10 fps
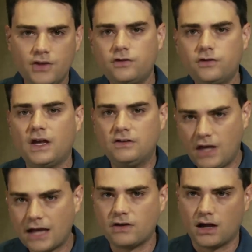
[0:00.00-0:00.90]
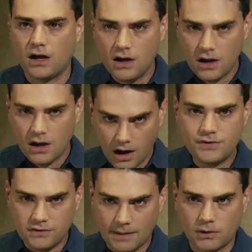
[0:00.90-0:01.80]
This is a tactic
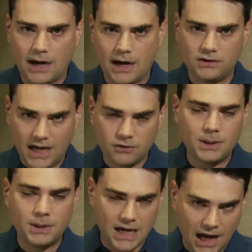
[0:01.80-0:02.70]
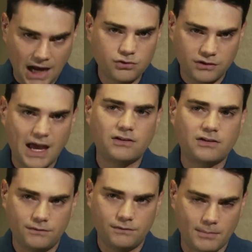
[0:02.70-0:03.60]
of the Democrats. It has been an actual
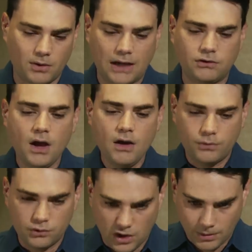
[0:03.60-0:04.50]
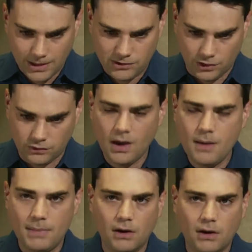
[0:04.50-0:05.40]
tactic of Democrats for generations.
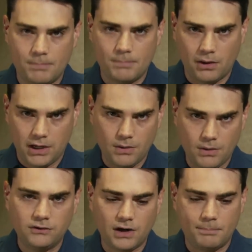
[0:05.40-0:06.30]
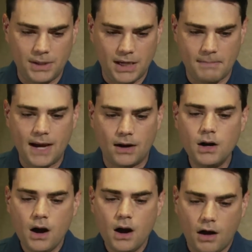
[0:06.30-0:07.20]
Marion Barry, who ended up being
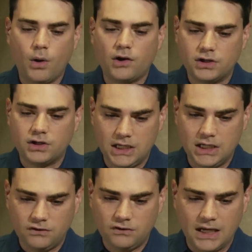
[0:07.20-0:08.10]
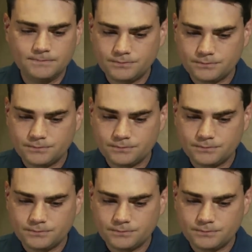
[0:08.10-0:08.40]
mayor of Washington, D C,